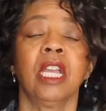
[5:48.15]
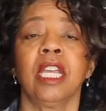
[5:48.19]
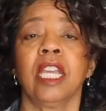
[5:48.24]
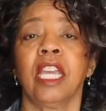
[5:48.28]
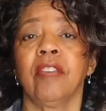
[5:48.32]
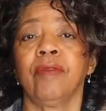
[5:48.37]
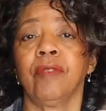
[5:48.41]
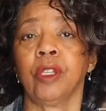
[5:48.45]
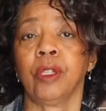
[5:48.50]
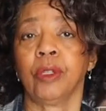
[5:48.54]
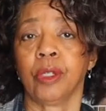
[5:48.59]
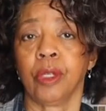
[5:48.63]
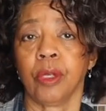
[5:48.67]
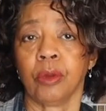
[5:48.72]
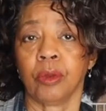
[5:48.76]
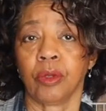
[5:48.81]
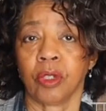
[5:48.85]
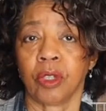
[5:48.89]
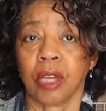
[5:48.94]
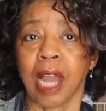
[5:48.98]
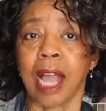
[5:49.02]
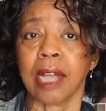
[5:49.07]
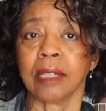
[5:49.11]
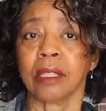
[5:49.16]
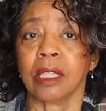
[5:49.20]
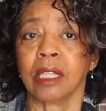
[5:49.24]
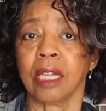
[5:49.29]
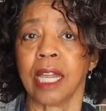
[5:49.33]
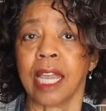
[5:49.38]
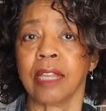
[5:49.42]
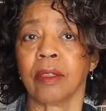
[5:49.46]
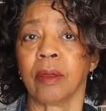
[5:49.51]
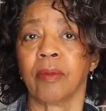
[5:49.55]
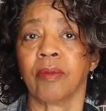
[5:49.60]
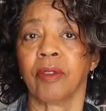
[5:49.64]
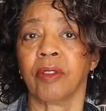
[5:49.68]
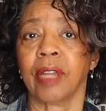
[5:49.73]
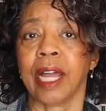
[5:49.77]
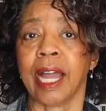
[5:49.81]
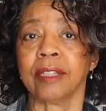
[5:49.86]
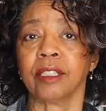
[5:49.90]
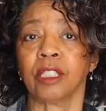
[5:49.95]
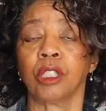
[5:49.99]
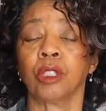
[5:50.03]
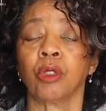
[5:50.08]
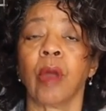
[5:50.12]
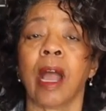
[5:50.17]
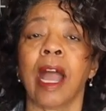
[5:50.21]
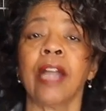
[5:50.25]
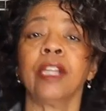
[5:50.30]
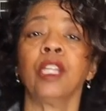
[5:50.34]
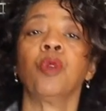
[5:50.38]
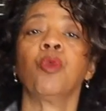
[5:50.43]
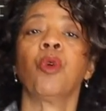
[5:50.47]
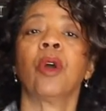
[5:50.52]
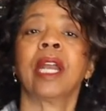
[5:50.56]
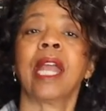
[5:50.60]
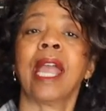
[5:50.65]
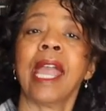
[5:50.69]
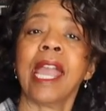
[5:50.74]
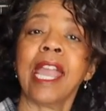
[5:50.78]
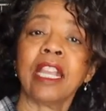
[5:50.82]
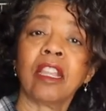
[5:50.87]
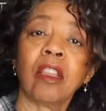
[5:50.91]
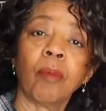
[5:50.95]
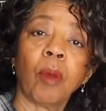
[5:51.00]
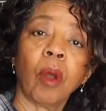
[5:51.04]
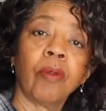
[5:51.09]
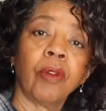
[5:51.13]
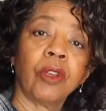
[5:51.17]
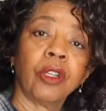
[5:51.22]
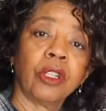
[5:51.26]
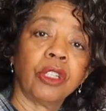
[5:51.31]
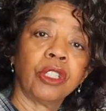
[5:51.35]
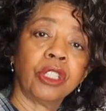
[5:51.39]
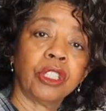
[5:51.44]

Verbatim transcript: If you choose not to lay them flat to dry and you want to hang them over your